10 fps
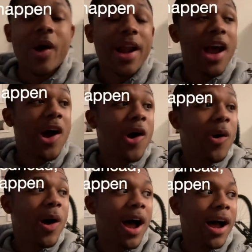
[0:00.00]
Right
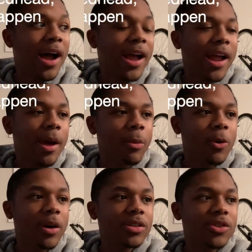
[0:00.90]
now, I am
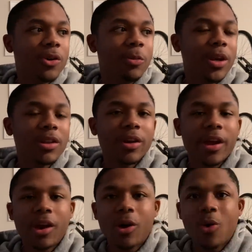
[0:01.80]
going to be
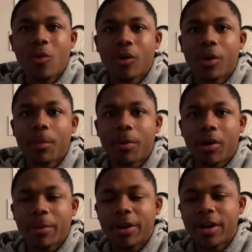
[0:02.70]
looking over
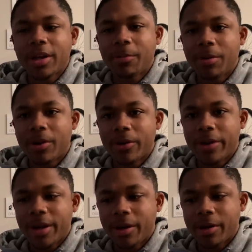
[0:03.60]
pyrimidine and
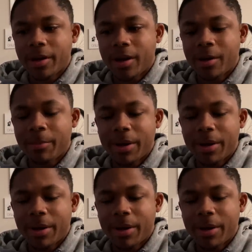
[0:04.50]
purine um,